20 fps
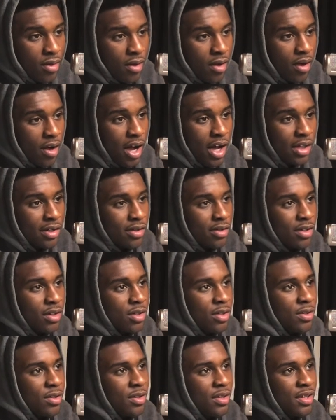I told
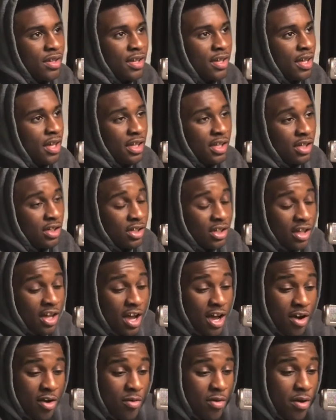you, any
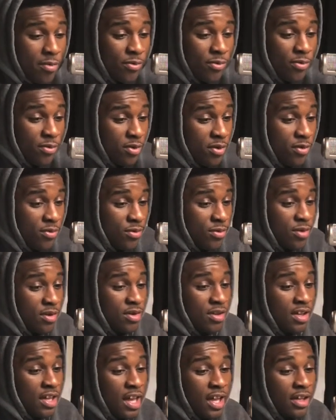Chicago rapper, for real, for real,
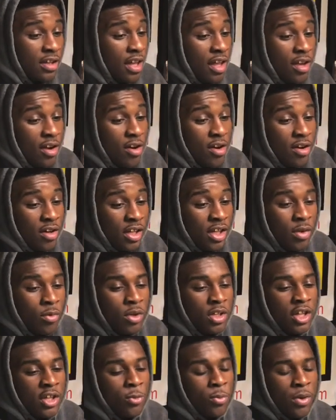they, they all, anyone
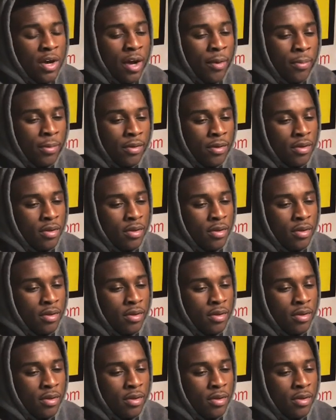that's popping.